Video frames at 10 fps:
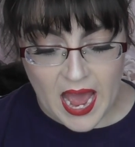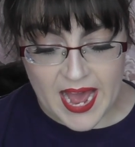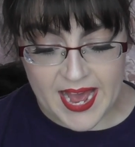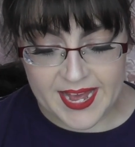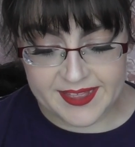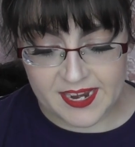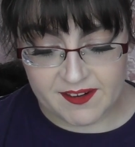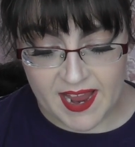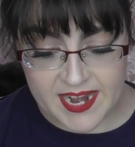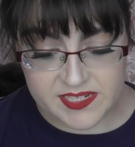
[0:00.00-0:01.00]

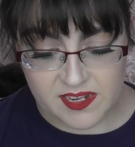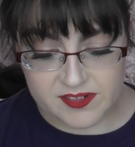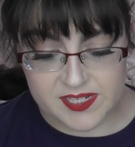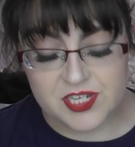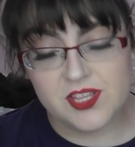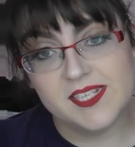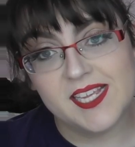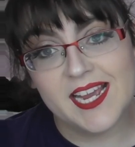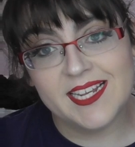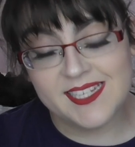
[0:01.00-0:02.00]
They're $8 each. They
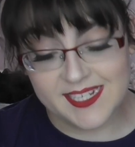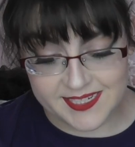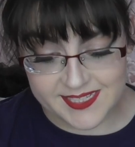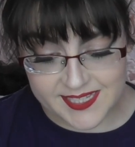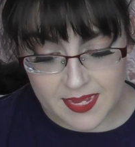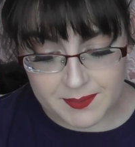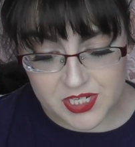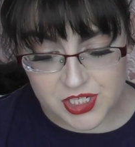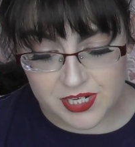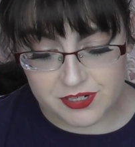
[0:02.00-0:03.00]
say it's a
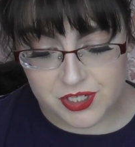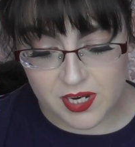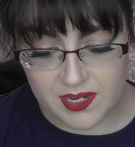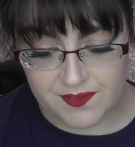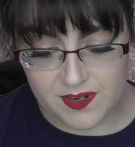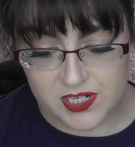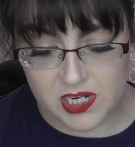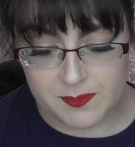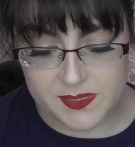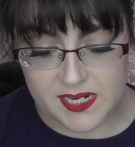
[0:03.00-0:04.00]
semi-sheer, shiny finish
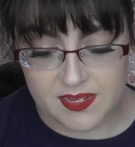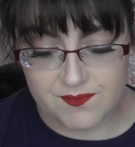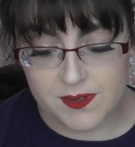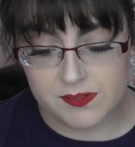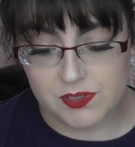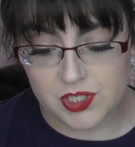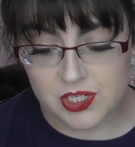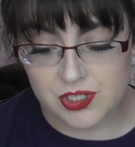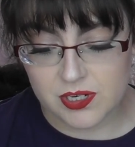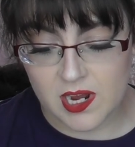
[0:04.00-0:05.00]
lipstick infused with
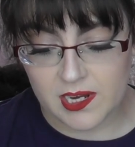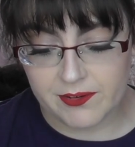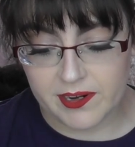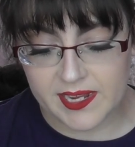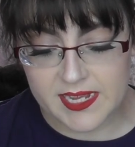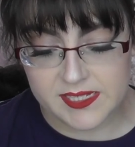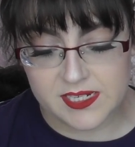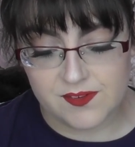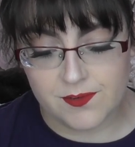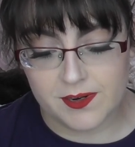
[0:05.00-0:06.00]
ginger and hyaluronic acid
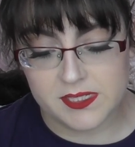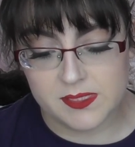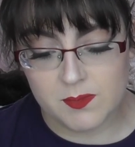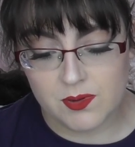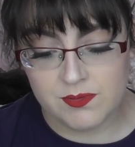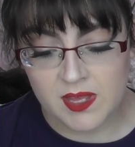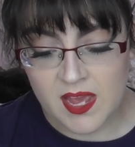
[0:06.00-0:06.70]
for a smooth